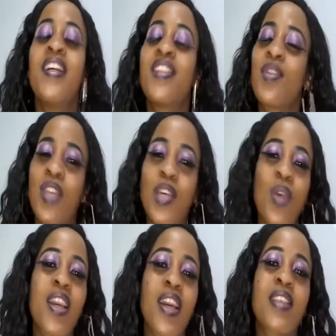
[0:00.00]
So that's
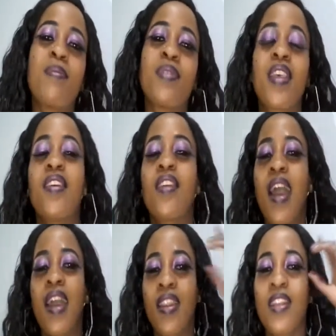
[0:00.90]
why guys, I'm saying
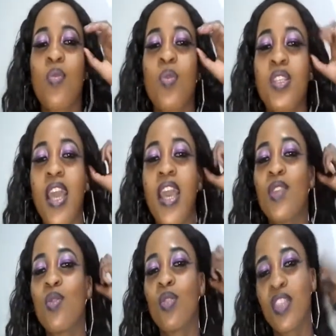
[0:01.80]
I really wish I
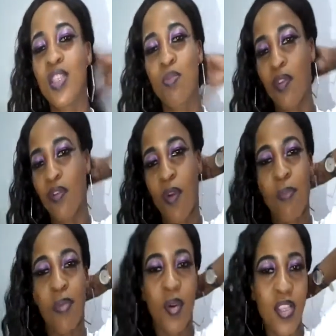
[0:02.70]
knew this before,
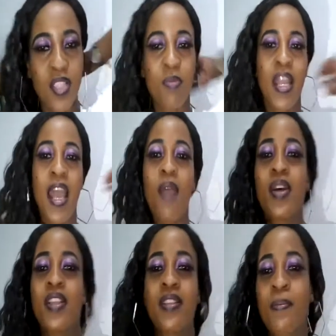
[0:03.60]
because I mean, I
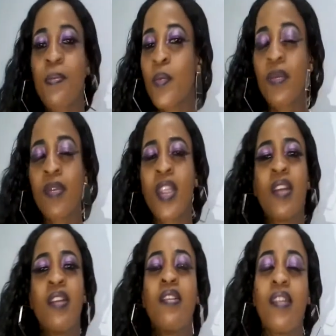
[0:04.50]
was
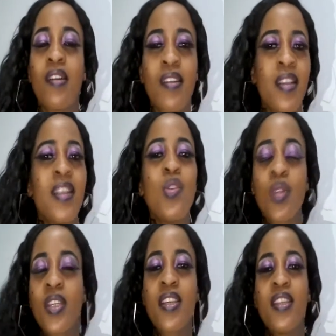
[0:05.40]
really
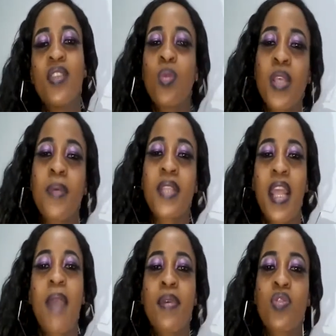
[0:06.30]
looking into
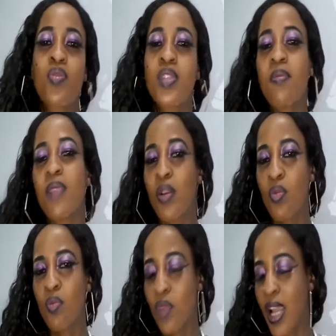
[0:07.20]
subscribers too much. I'm like,
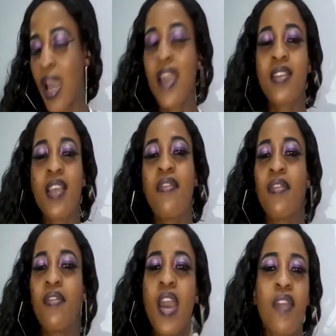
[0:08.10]
guys,
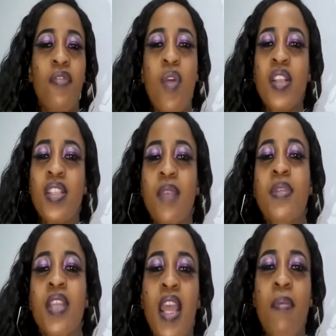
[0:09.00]
I have 1
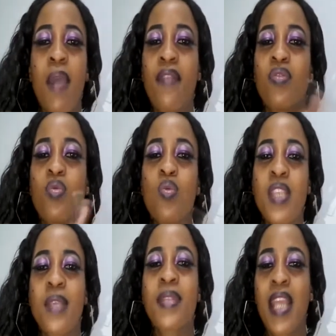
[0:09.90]
subscriber, I have 2
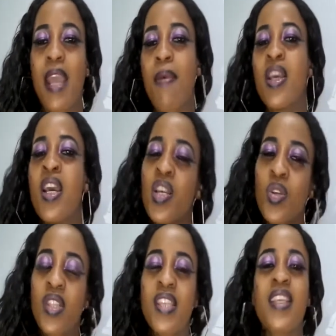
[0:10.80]
subscribers. So
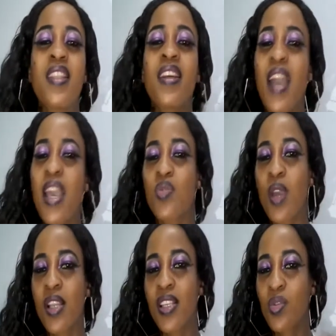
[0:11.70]
these are the guys who
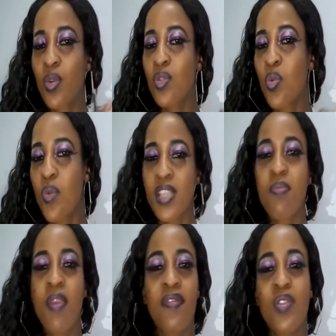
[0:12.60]
are just going to watch
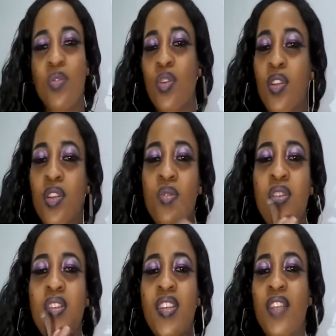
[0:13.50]
my video. So there's no
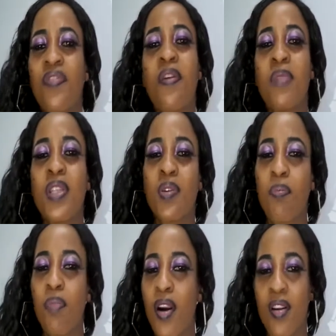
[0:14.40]
need for me to
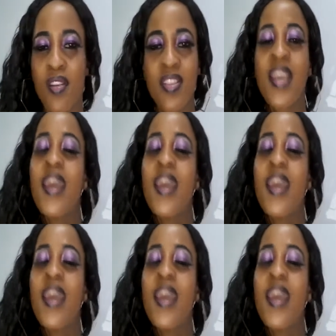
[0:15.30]
post.